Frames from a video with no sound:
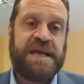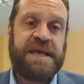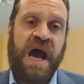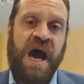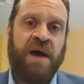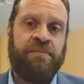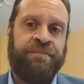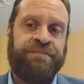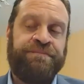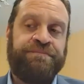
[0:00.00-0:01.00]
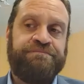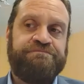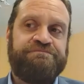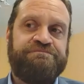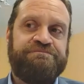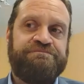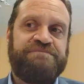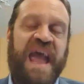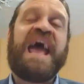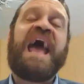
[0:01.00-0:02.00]
And
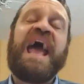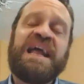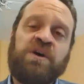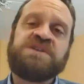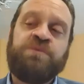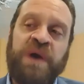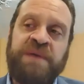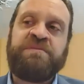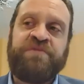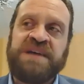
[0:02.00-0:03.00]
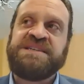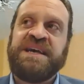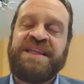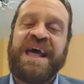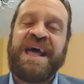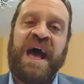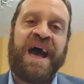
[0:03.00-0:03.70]
also, wait, before I tell you that,